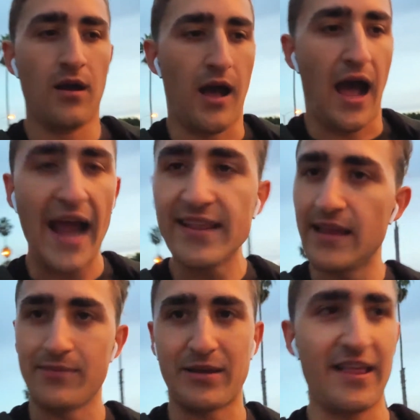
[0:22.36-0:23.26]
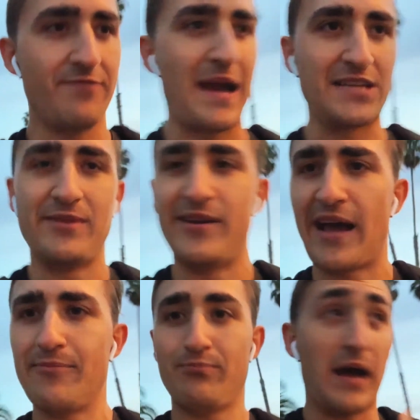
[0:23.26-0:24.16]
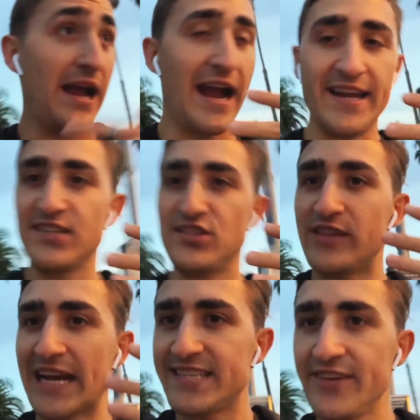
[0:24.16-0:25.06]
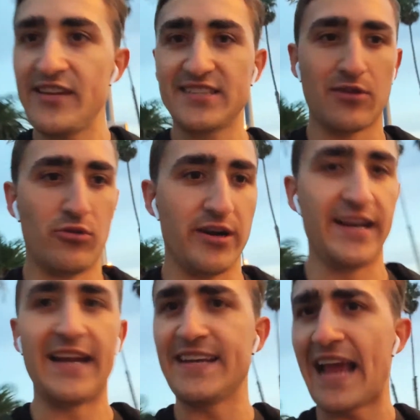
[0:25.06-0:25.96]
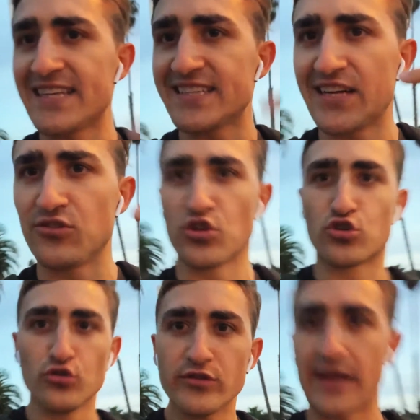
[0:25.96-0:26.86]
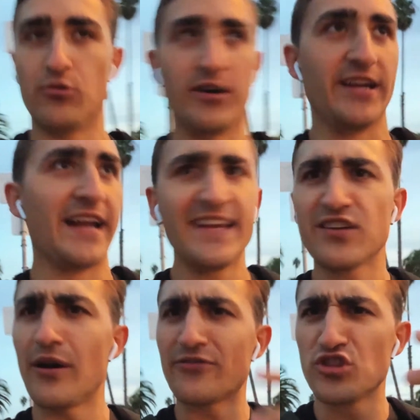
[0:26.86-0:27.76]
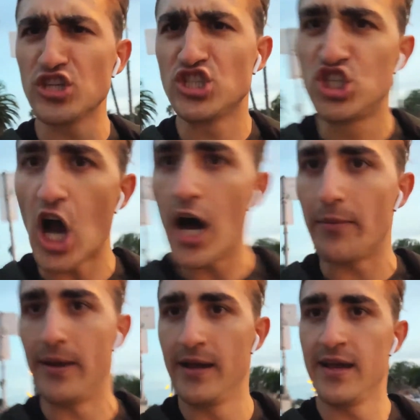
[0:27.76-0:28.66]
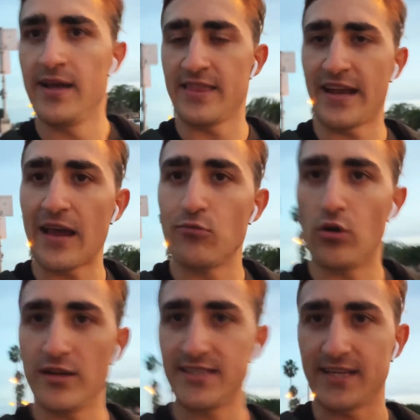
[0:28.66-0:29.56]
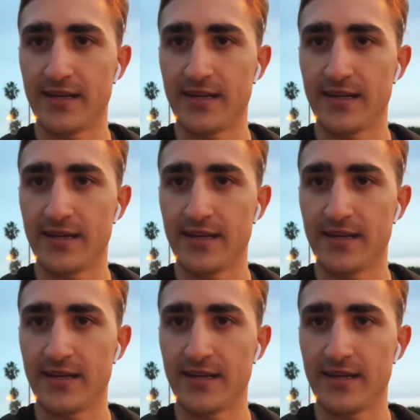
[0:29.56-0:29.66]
I let my life pass me by. I didn't do the activities I wanted. I didn't ask out the girl that I wanted. I didn't go after the job that I wanted.